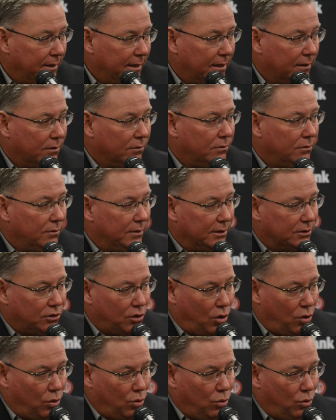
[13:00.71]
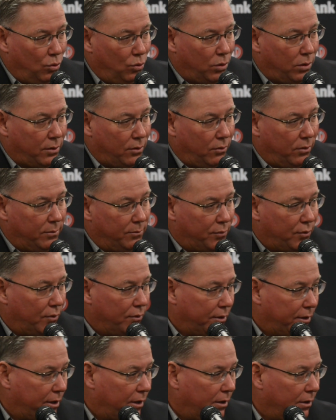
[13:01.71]
You got to go through this whole throwing
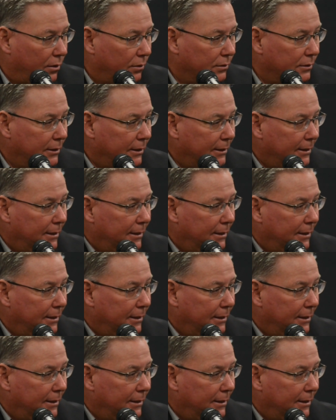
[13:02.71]
protocol.